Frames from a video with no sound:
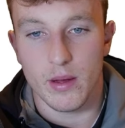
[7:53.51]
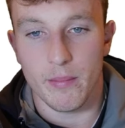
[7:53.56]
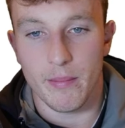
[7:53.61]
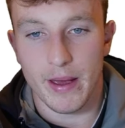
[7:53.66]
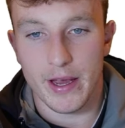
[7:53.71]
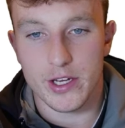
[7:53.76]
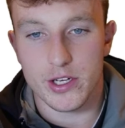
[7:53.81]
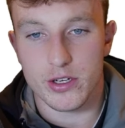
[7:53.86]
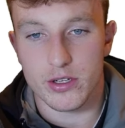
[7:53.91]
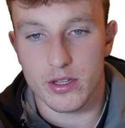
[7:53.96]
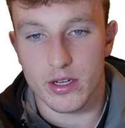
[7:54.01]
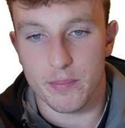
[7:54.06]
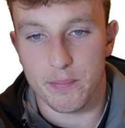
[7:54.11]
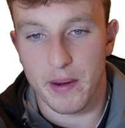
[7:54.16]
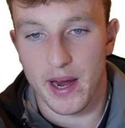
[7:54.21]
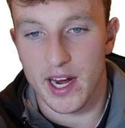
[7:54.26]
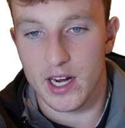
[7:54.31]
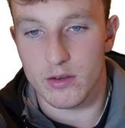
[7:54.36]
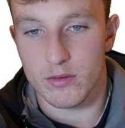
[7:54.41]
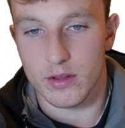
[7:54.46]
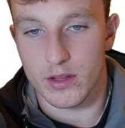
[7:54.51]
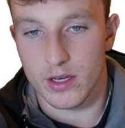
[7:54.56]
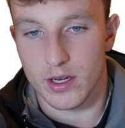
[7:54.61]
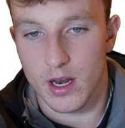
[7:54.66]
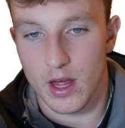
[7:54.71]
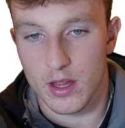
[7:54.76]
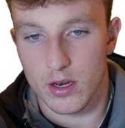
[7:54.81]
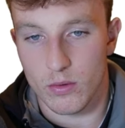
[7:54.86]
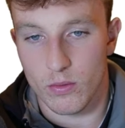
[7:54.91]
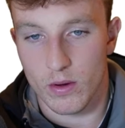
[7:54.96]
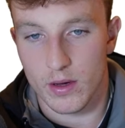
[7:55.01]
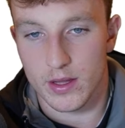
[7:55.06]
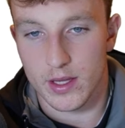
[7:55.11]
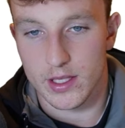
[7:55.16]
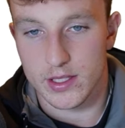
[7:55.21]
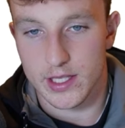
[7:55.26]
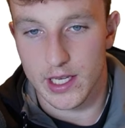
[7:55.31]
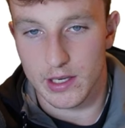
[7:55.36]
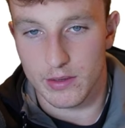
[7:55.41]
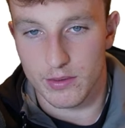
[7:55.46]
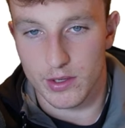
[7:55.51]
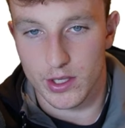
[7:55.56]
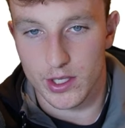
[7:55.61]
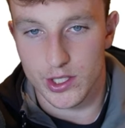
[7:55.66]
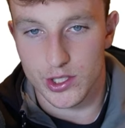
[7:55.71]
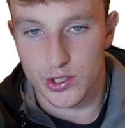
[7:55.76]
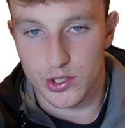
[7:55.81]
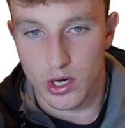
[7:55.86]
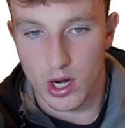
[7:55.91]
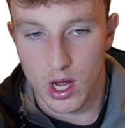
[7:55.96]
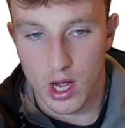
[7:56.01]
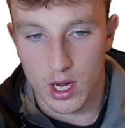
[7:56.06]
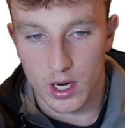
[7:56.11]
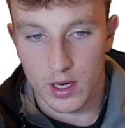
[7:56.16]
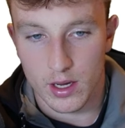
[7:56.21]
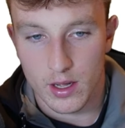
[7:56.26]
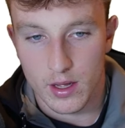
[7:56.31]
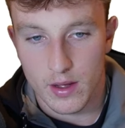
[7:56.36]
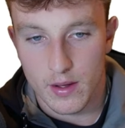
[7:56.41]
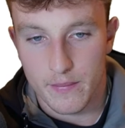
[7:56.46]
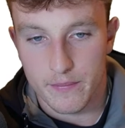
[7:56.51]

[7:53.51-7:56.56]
make sure they're paired with another one that's like really strong.